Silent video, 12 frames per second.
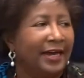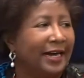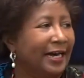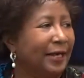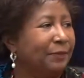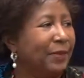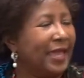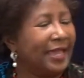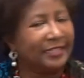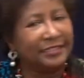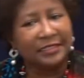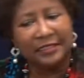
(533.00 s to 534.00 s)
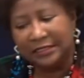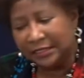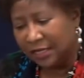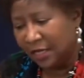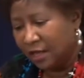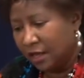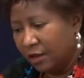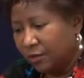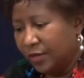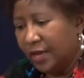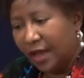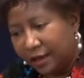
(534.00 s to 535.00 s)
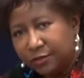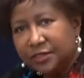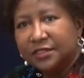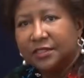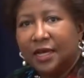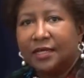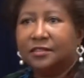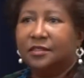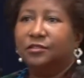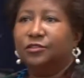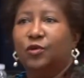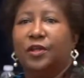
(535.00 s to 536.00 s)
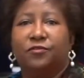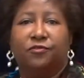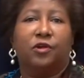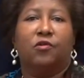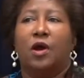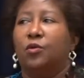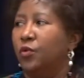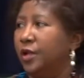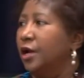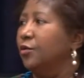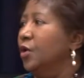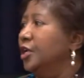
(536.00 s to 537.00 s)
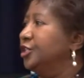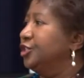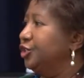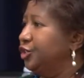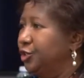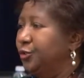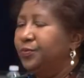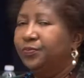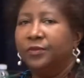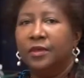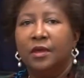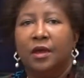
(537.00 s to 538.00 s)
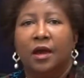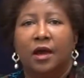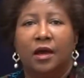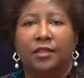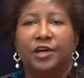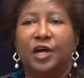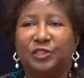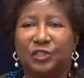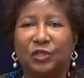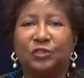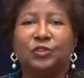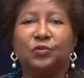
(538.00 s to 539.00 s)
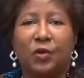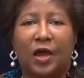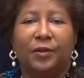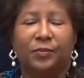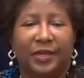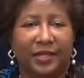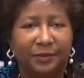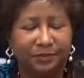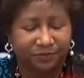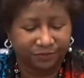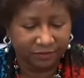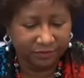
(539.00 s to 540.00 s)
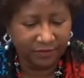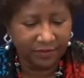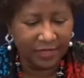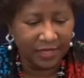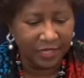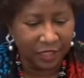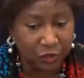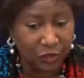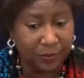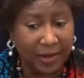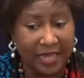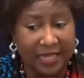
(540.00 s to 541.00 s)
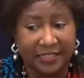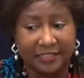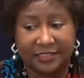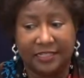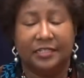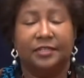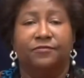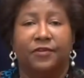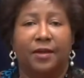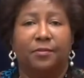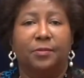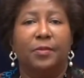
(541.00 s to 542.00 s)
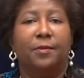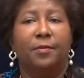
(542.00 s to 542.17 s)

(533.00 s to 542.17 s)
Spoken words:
And when I was in high school trying to figure out what I wanted to do, the adults around me, including my extended family, my